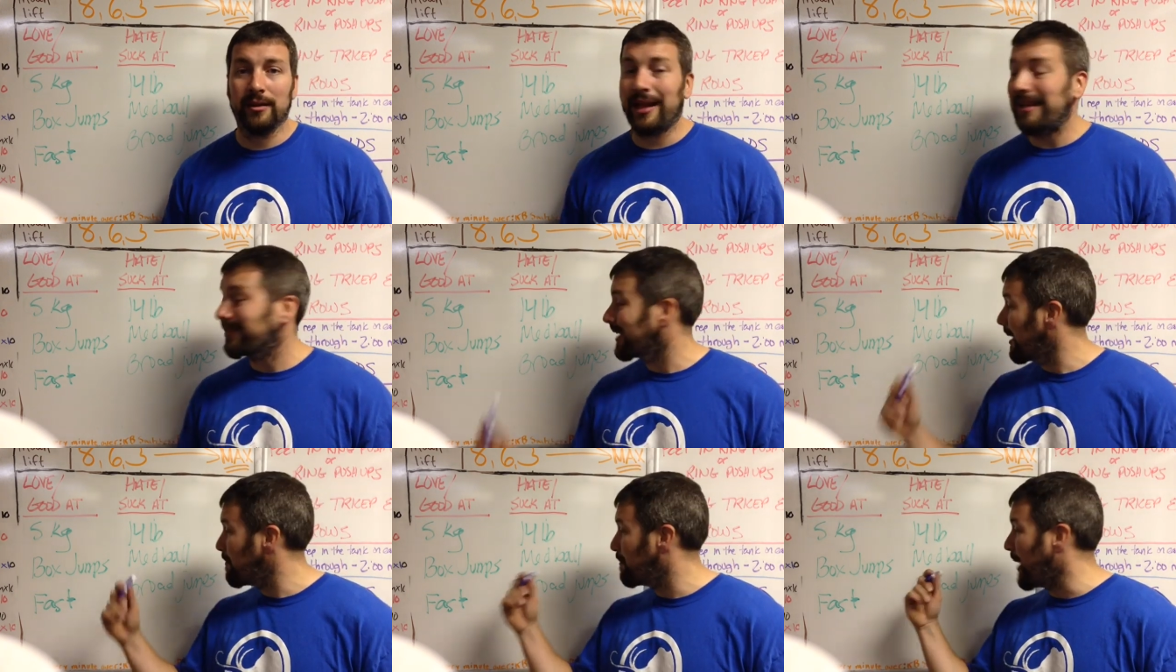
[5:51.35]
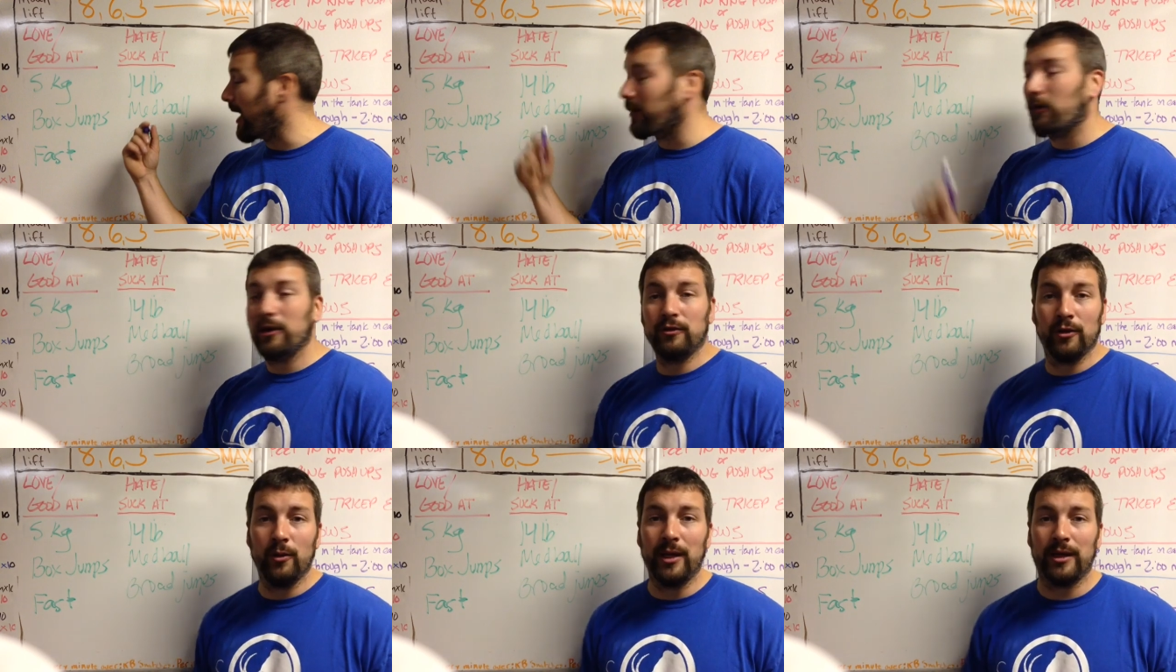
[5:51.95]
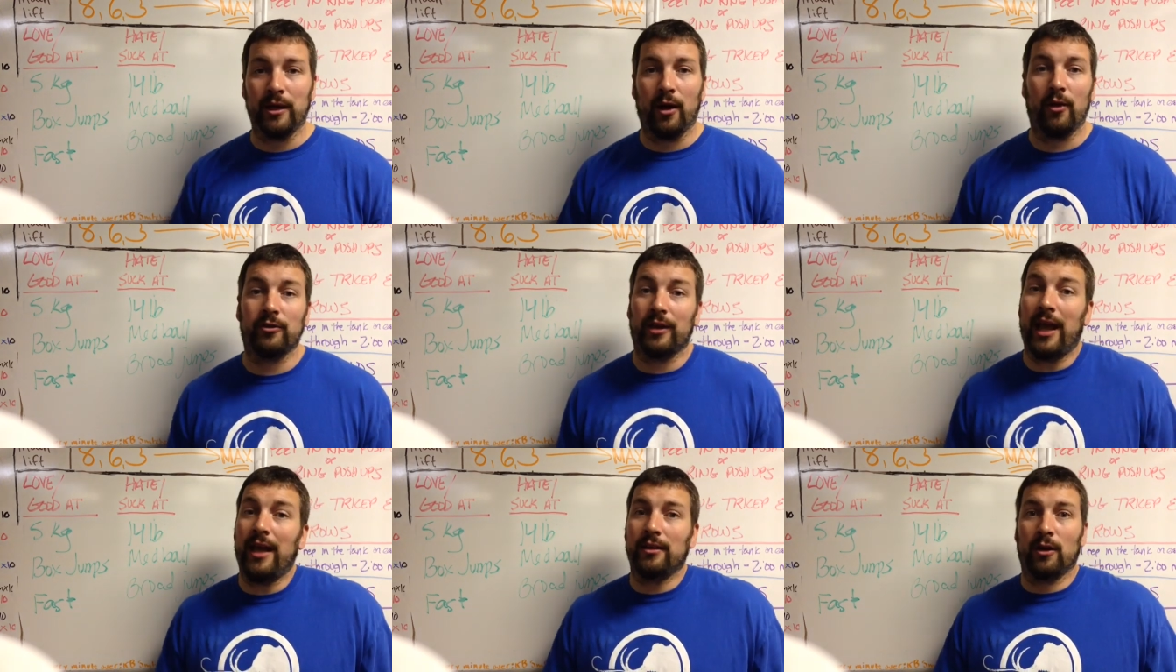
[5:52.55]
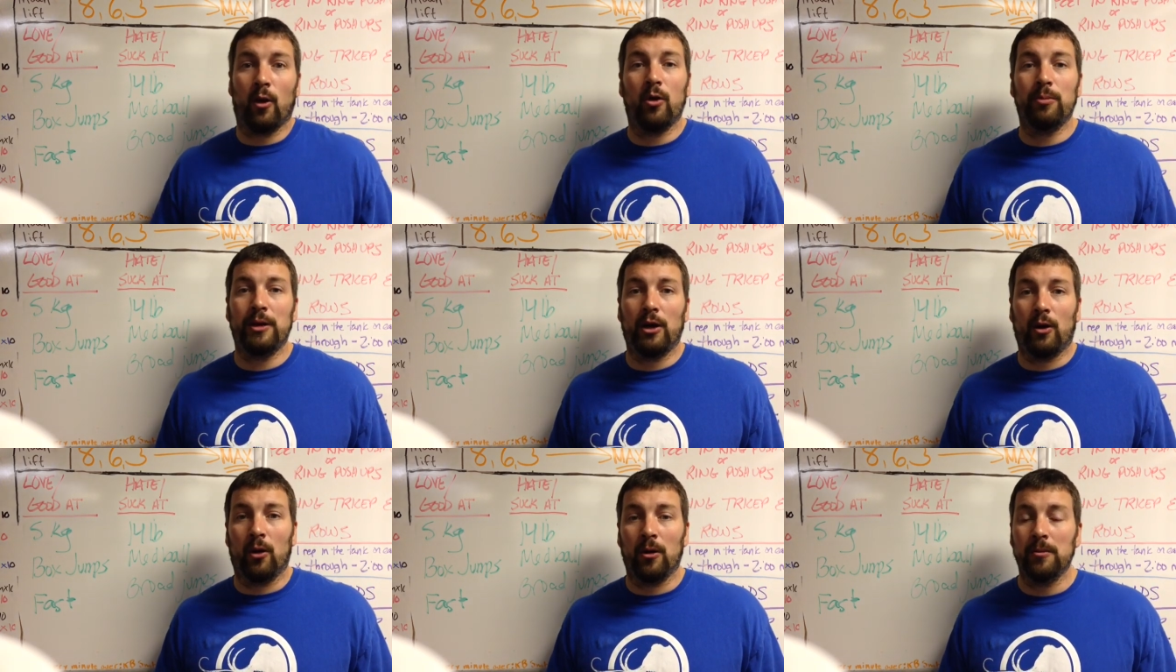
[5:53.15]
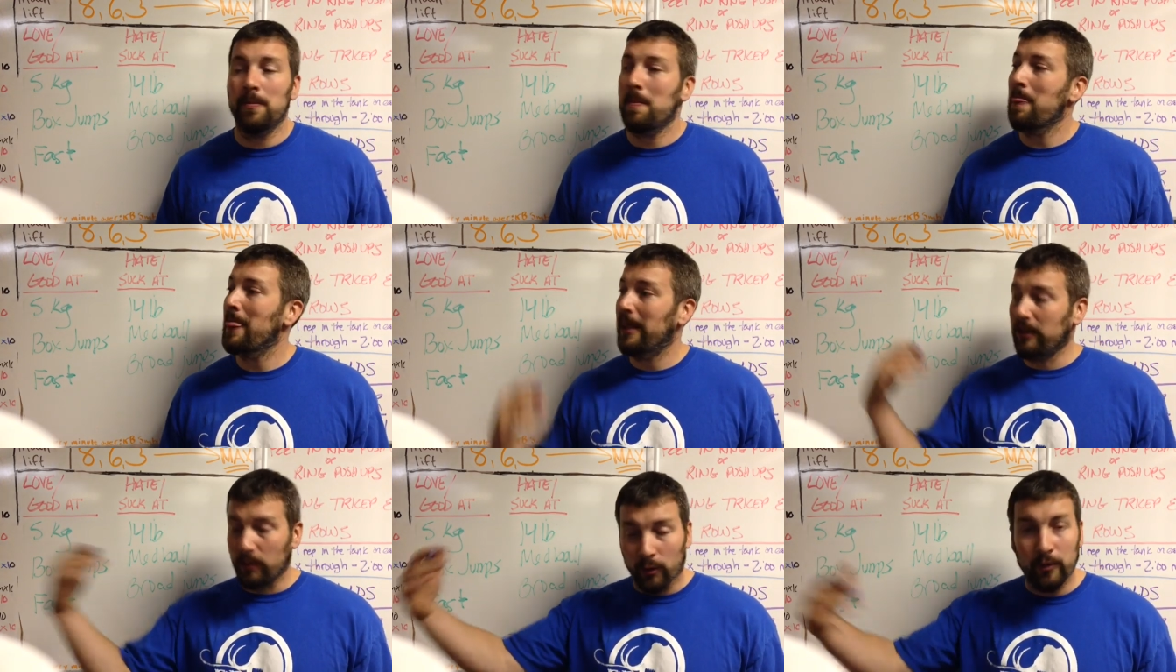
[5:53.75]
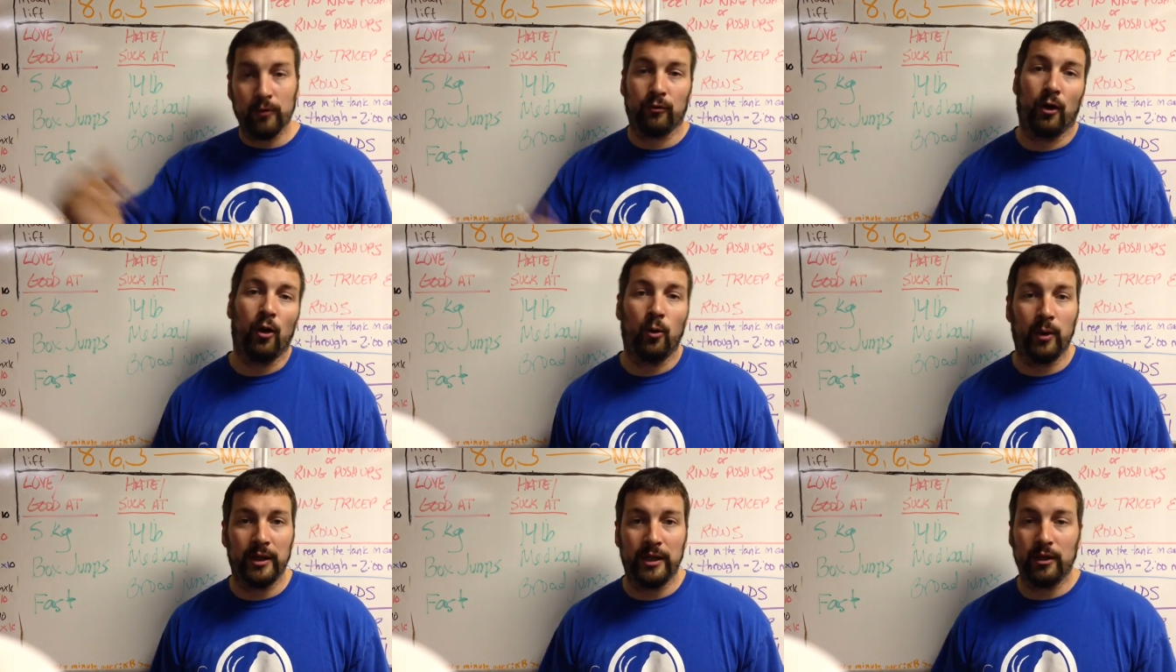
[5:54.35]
Let's get better at doing those. And lo and behold, your throw will